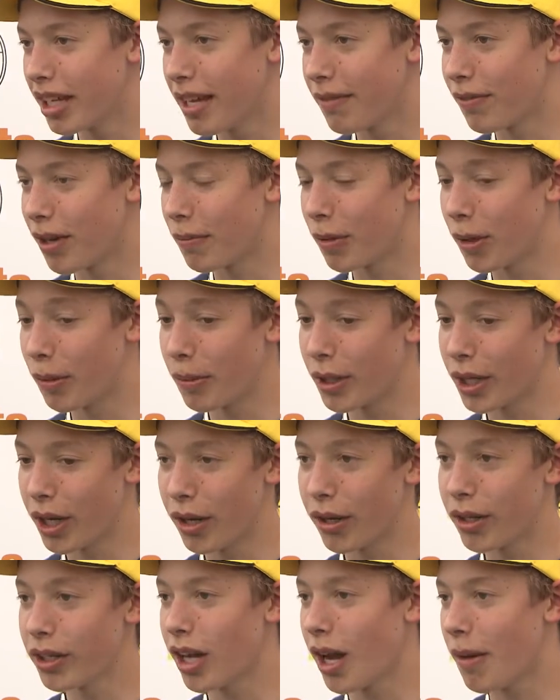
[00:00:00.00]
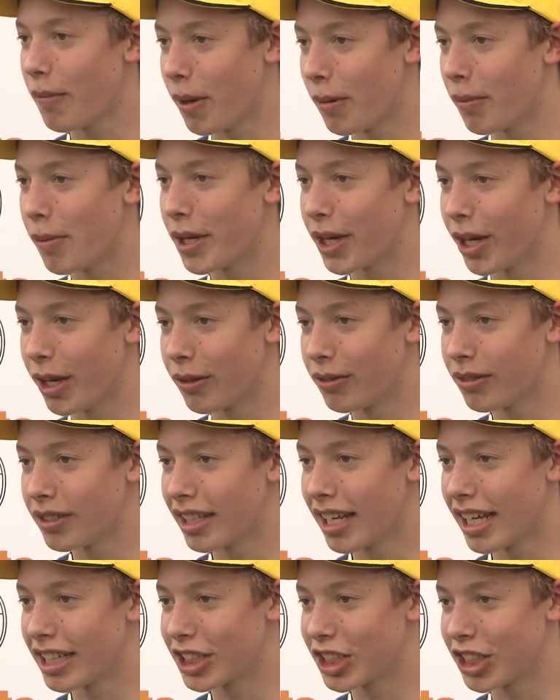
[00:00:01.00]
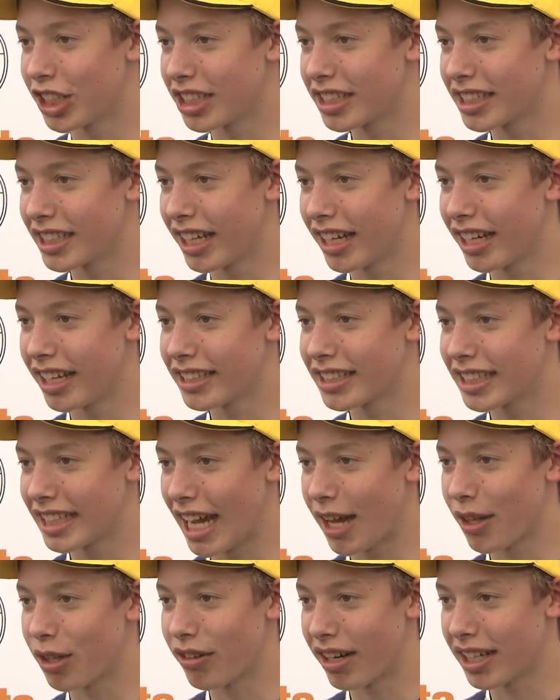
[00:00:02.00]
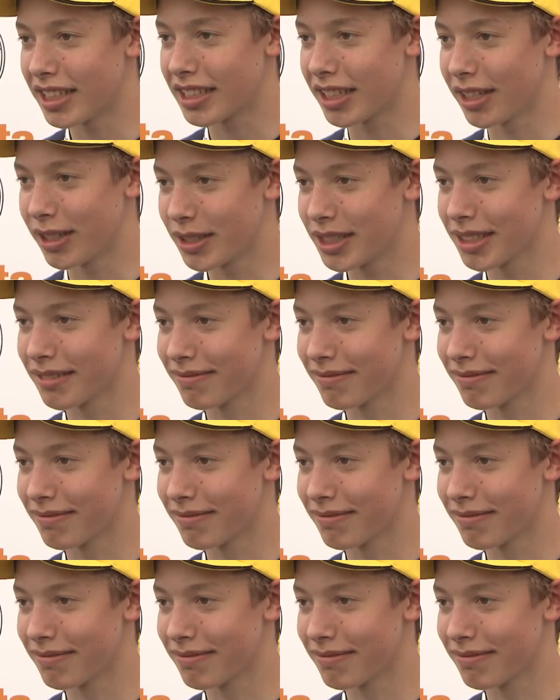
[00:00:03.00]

If I'm on my own, I'm on my own. Let's just see how the race goes.